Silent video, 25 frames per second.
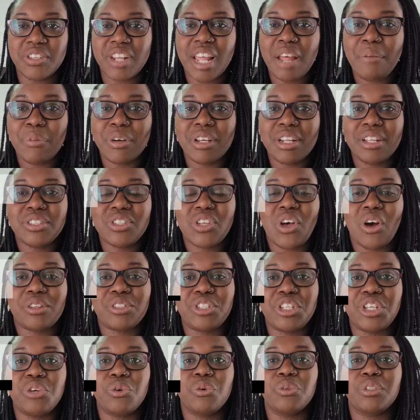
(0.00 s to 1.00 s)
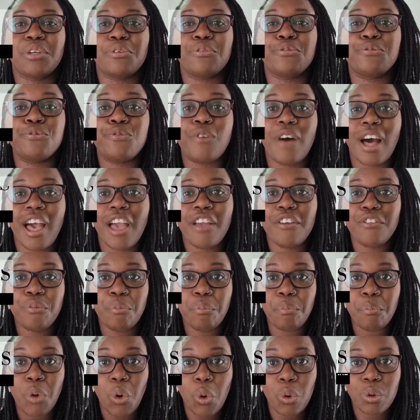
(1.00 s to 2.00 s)
Today I'm going to talk to you the
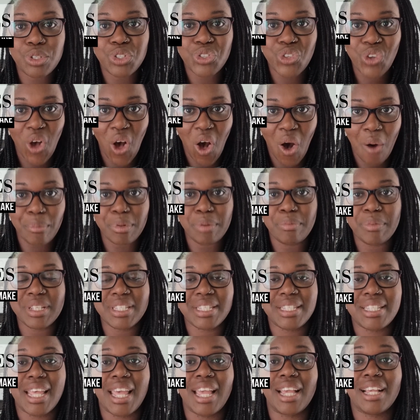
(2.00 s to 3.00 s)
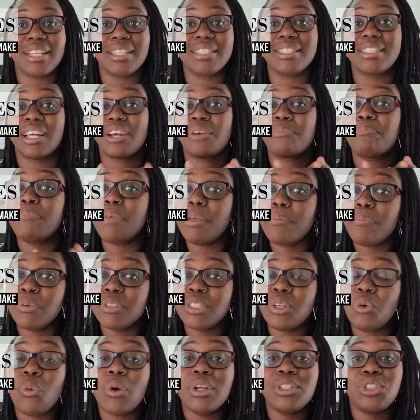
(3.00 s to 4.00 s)
5 most common mistakes that
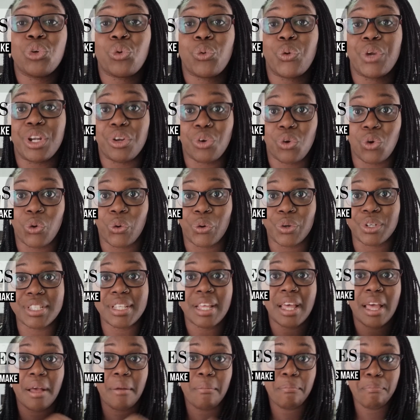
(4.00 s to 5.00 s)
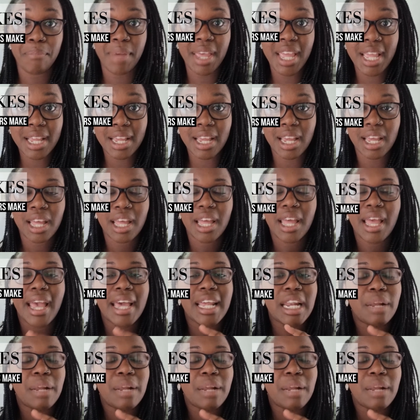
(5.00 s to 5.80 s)
people that want to create a course make,